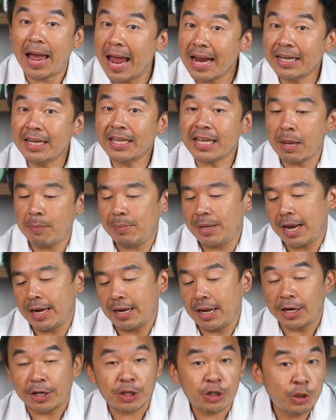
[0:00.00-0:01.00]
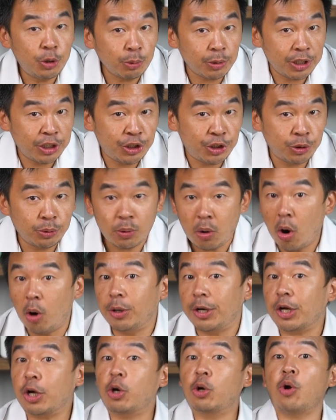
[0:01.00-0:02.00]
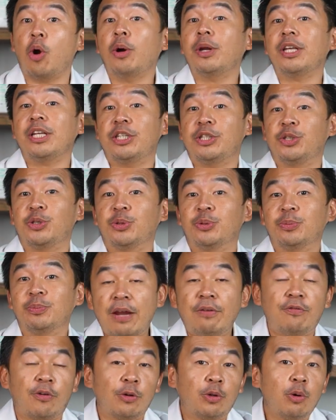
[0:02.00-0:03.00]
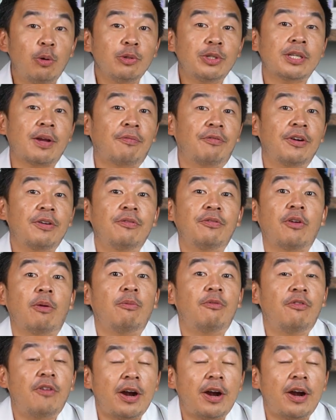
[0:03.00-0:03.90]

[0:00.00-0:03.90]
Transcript: Now acne can be an acute issue or a chronic issue, and for those suffering from